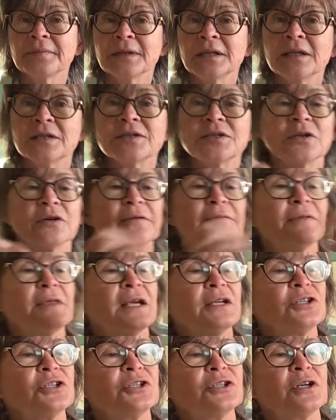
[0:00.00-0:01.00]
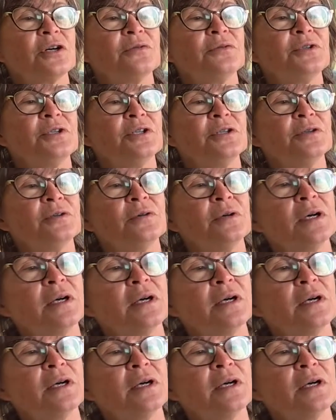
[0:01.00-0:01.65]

So if they showed you